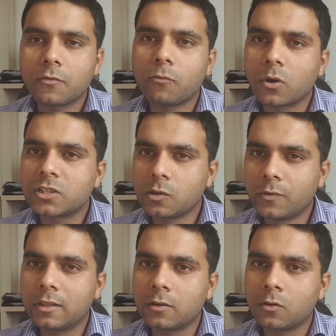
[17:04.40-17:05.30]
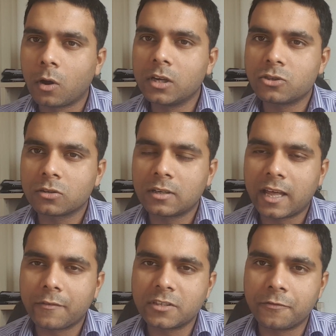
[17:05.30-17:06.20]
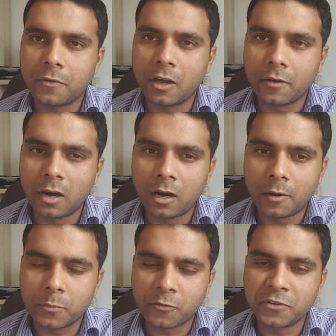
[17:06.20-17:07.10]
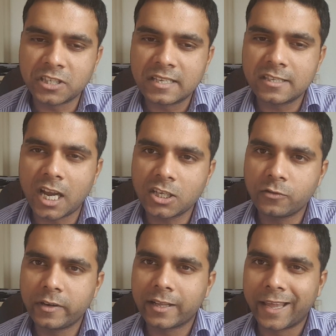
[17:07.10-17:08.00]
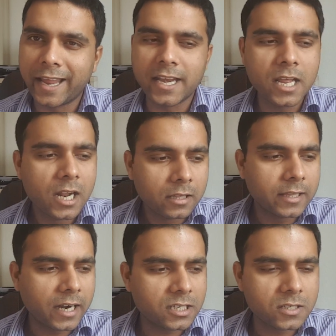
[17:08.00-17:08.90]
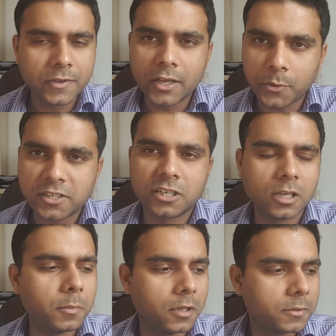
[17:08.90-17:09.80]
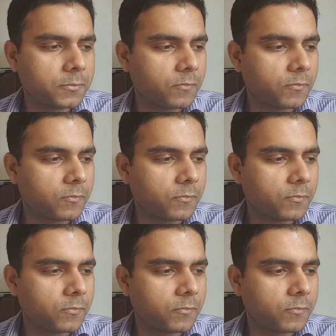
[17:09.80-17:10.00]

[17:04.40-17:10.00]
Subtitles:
of what you will, the knowledge or the language proficiency that you will gain, that is very questionable.